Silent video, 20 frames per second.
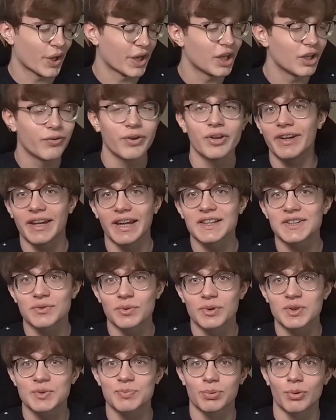And you even get to
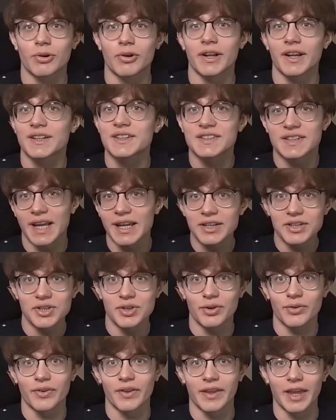explore an
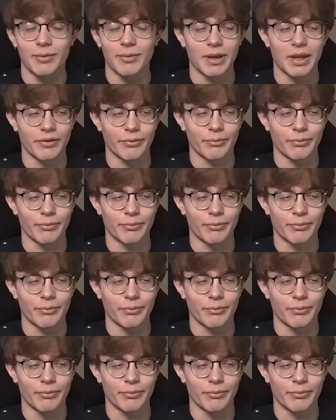extension of the game you haven't